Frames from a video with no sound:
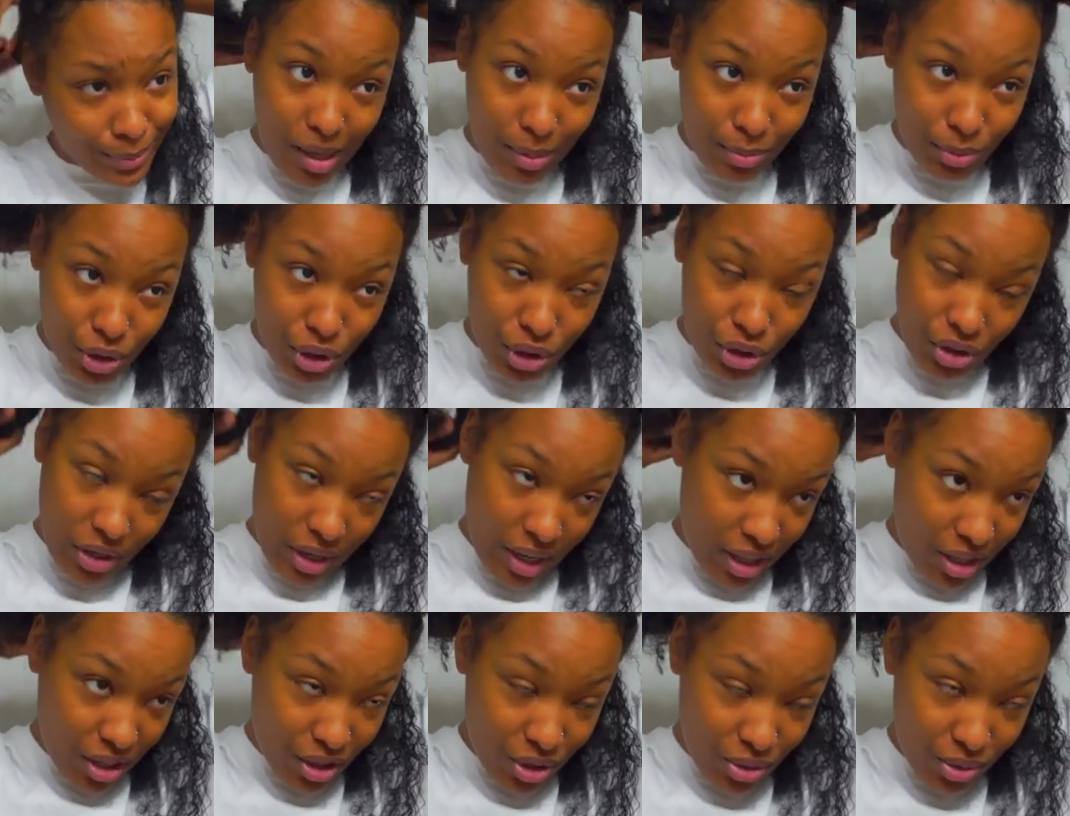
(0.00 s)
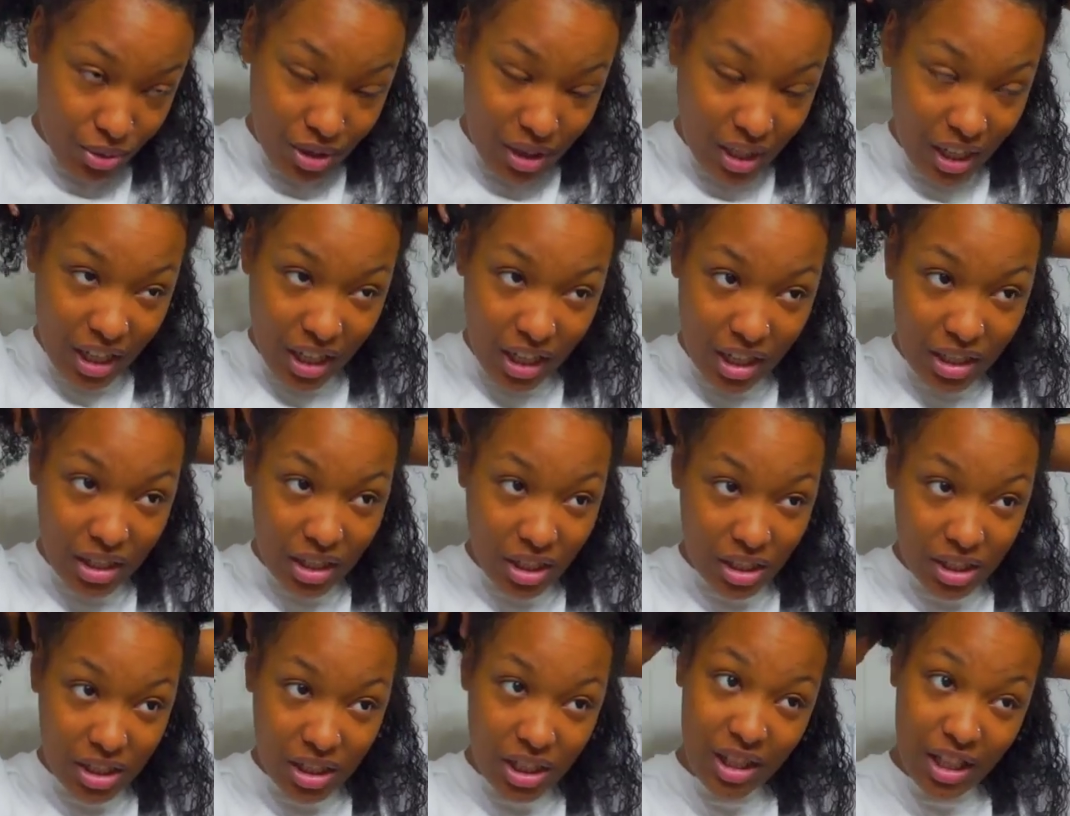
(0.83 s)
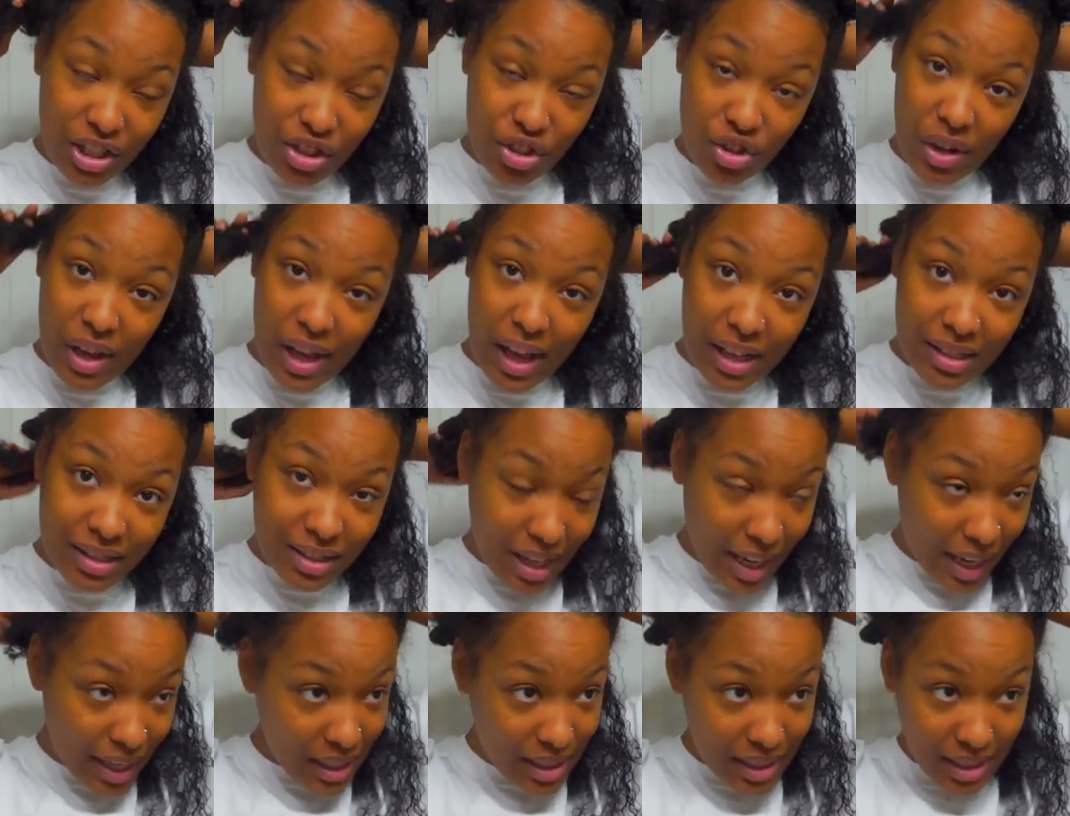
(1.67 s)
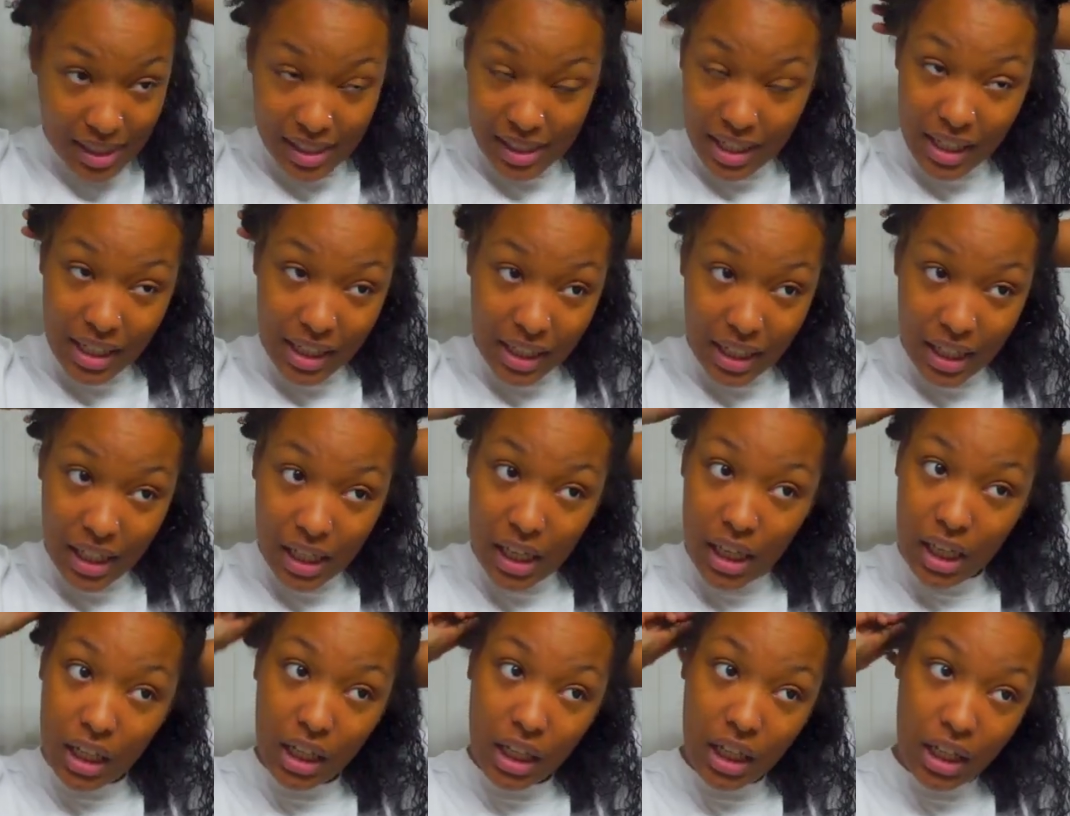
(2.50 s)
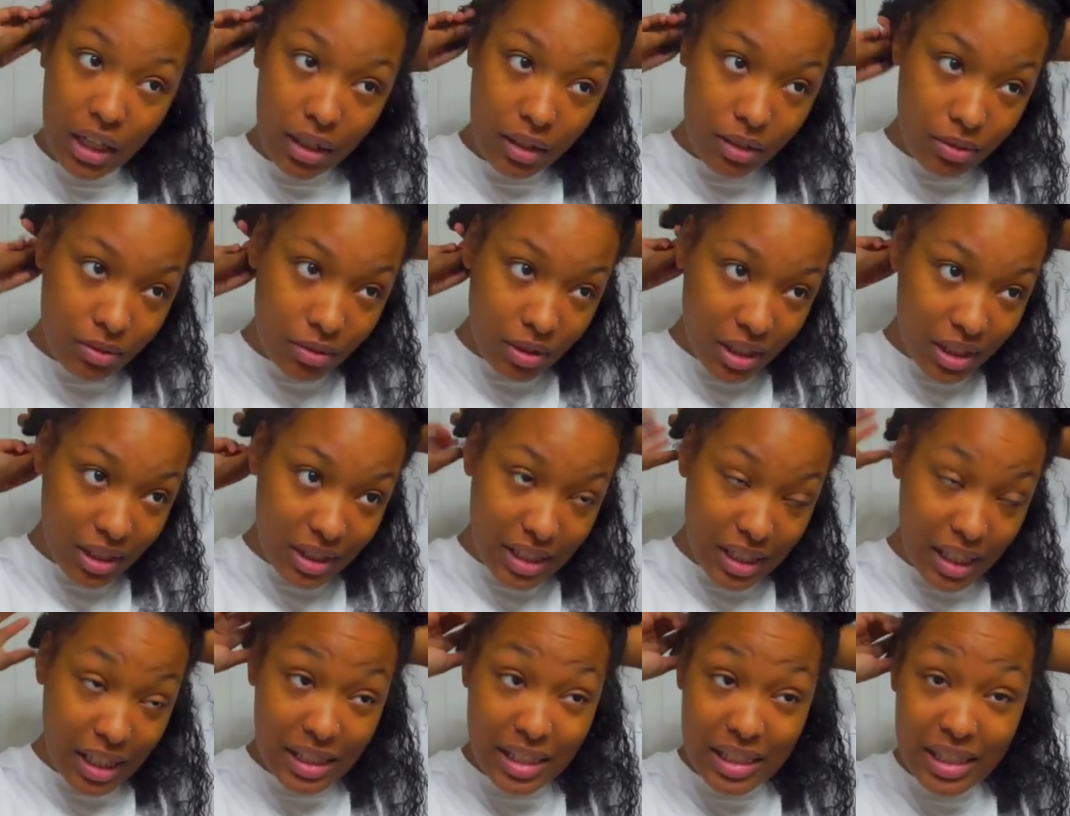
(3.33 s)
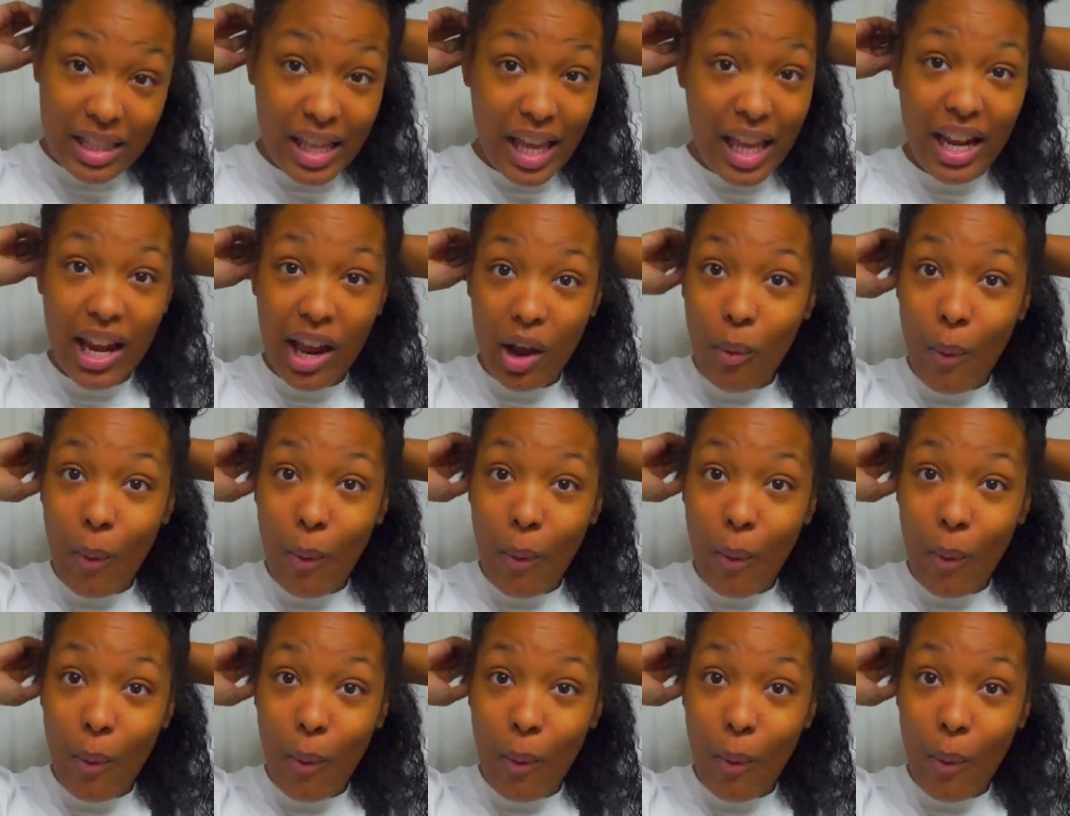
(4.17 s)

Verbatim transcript: I'm just trying to do things that you guys like to see, you know? It's aesthetic